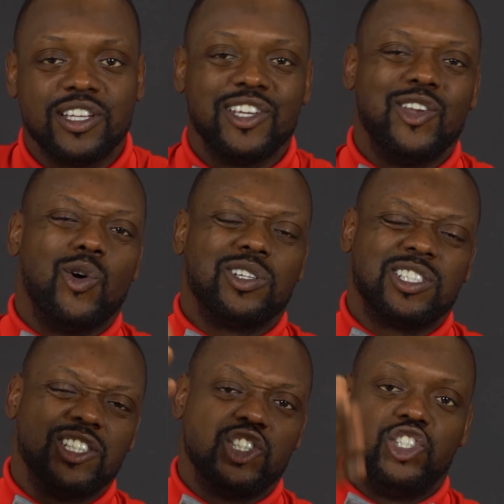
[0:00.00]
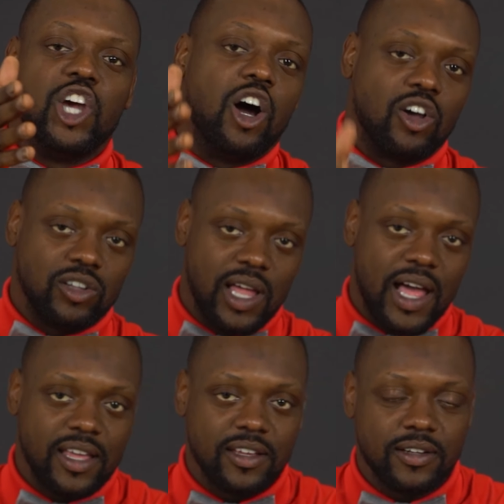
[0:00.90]
you know, it's a jungle
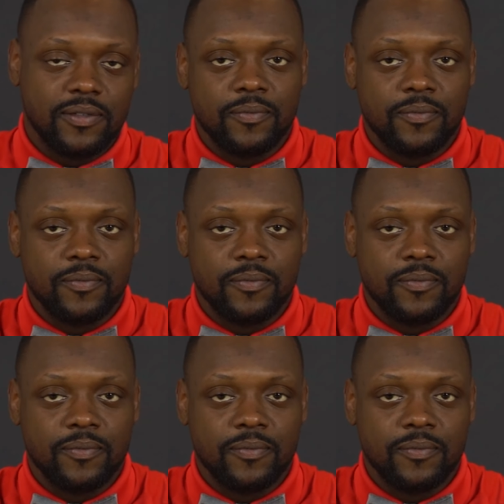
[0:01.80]
out here.